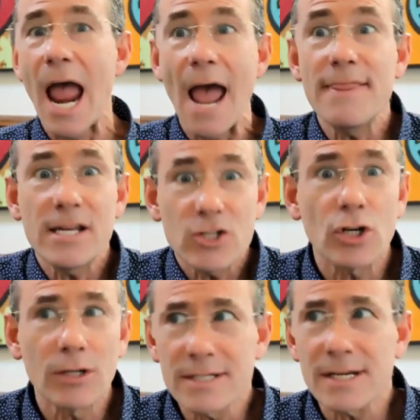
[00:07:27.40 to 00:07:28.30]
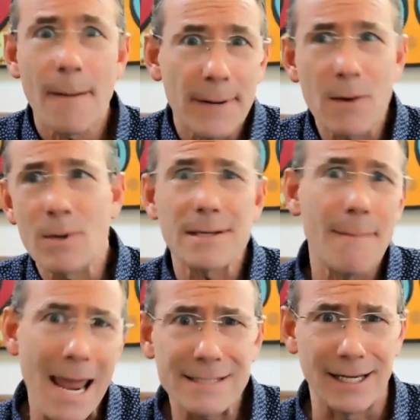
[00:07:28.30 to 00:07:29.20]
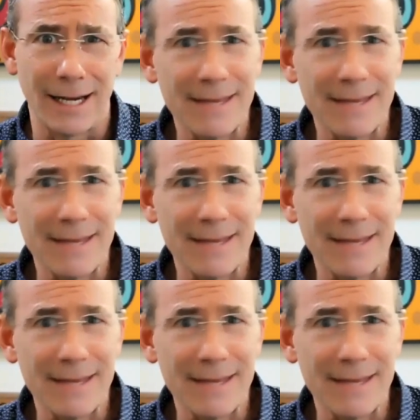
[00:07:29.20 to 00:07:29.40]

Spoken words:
and the insurance company was amazing.